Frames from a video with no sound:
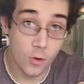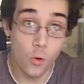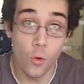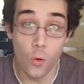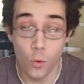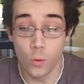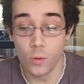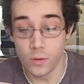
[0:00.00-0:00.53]

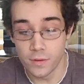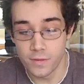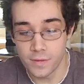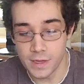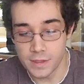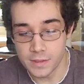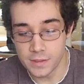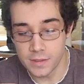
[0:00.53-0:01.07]
All
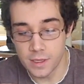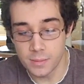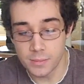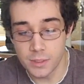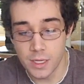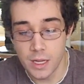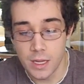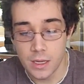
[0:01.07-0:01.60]
fingers and thumbs.
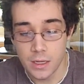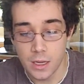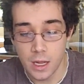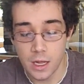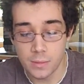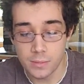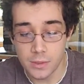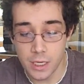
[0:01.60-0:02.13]

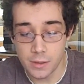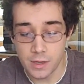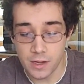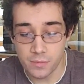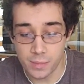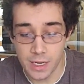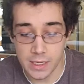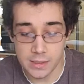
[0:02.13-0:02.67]
Don't
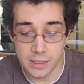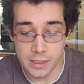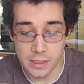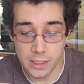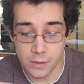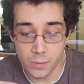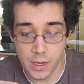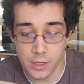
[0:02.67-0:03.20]
have plastic
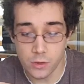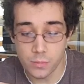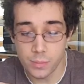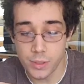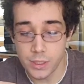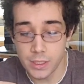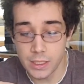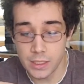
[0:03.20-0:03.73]
near where you're
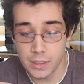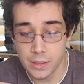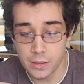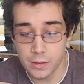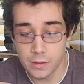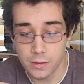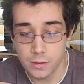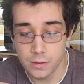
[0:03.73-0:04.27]
burning
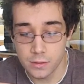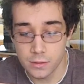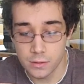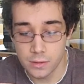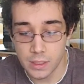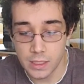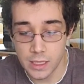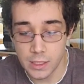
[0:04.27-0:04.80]

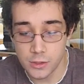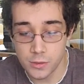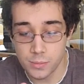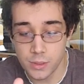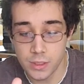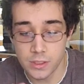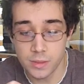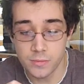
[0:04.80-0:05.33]
in case you
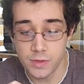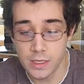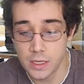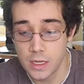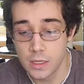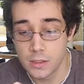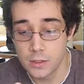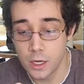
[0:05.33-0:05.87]
burn some of it.
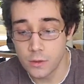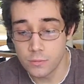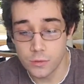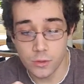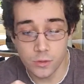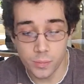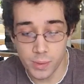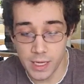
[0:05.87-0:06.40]
Don't
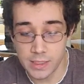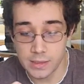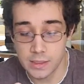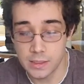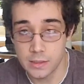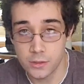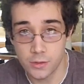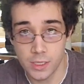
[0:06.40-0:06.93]
use
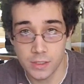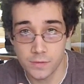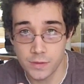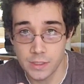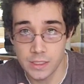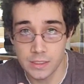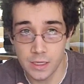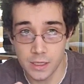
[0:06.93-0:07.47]
plastic to transfer
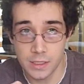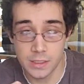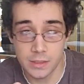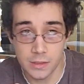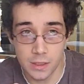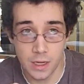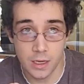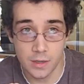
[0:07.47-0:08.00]

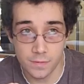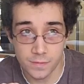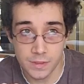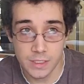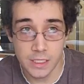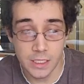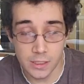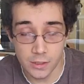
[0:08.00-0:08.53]
designs. I've
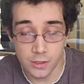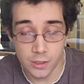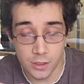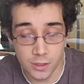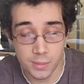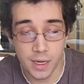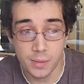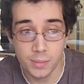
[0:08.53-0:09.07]
seen and
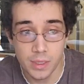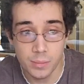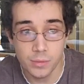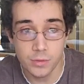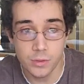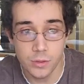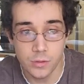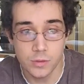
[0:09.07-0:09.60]
heard about people
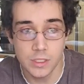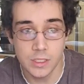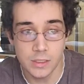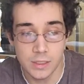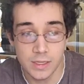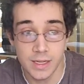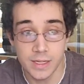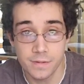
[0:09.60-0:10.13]
using
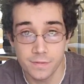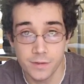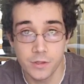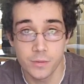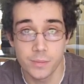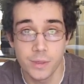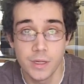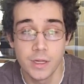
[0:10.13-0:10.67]
cling
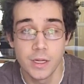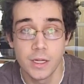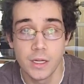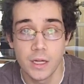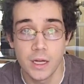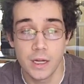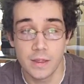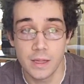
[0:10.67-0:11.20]
film,
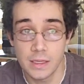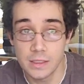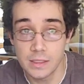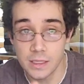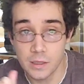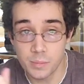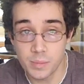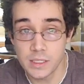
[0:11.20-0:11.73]
and they
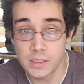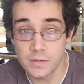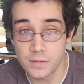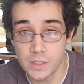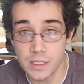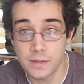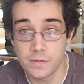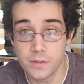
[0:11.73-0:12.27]
stick a piece of
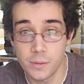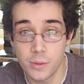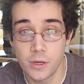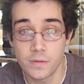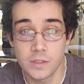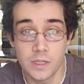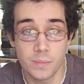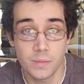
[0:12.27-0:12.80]
cling film over
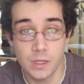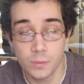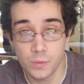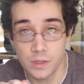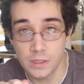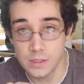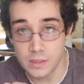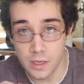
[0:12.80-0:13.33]
something with
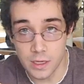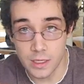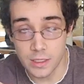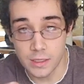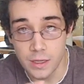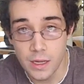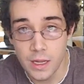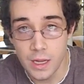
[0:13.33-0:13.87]
a design
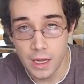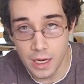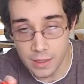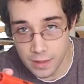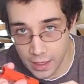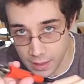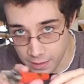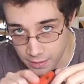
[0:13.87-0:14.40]
and
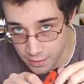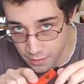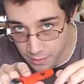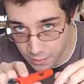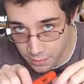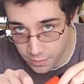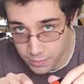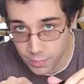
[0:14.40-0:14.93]
then
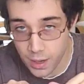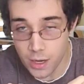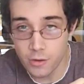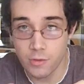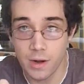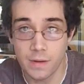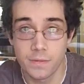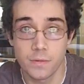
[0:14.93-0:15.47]

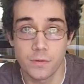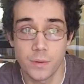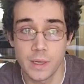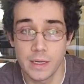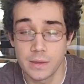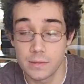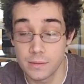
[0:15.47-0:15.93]
pyrograph through it.